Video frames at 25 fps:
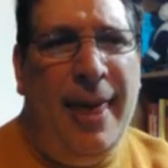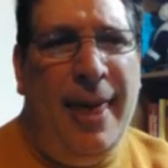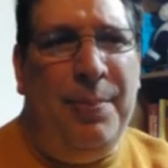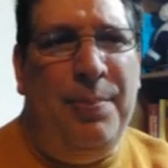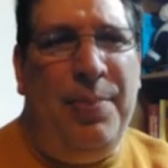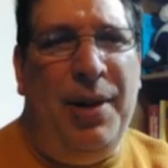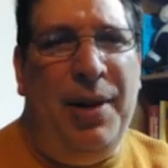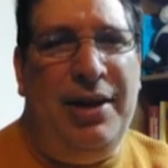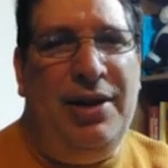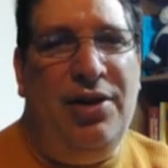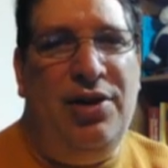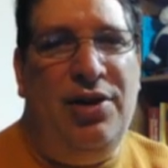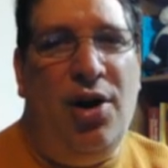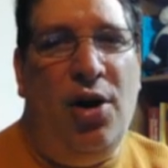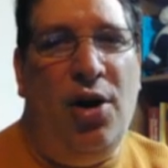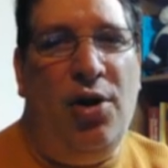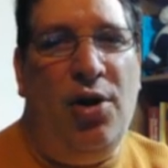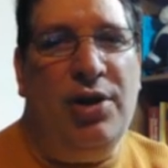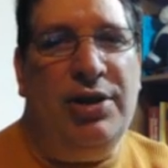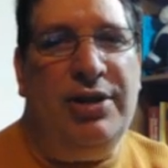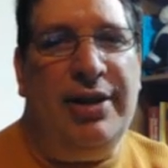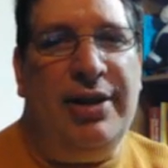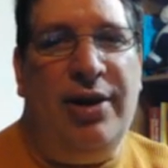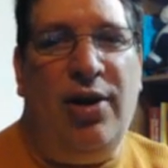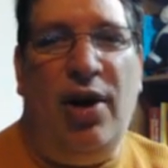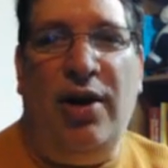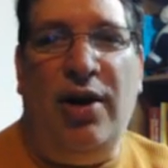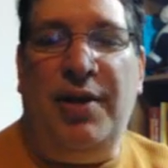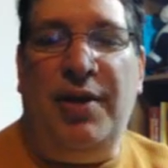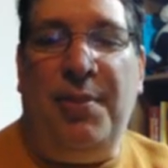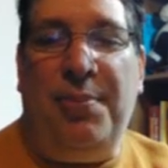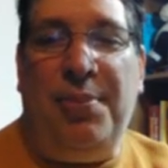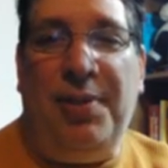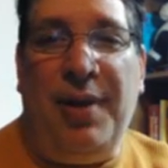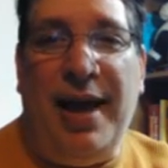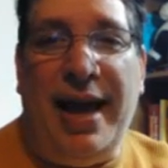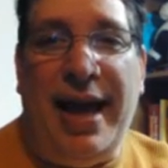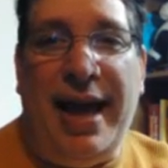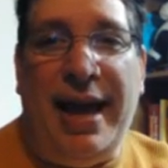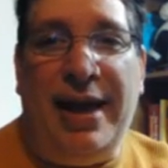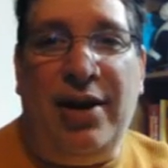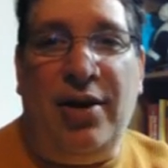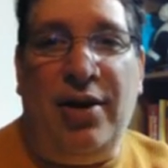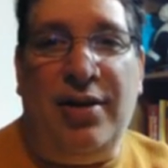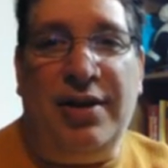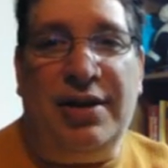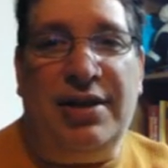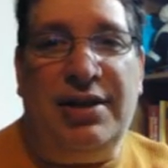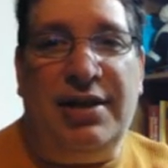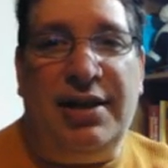But you notice that on the plane,
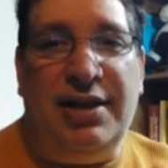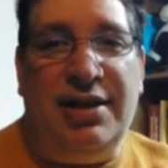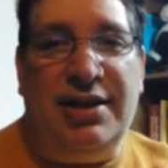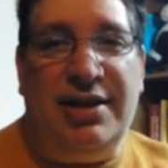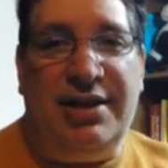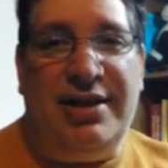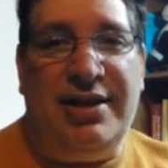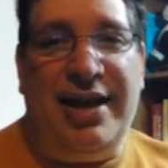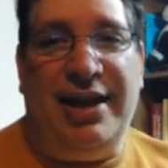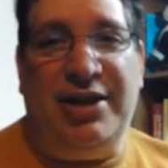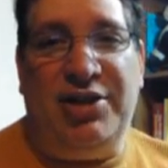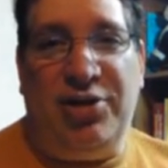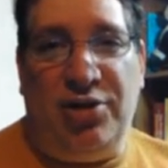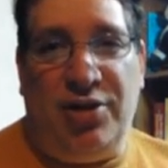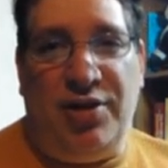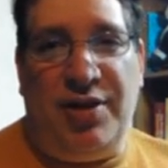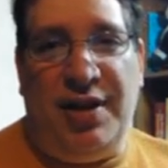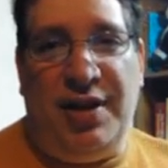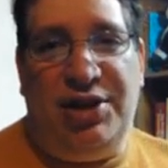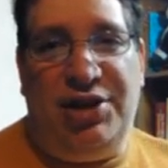on the stencil on the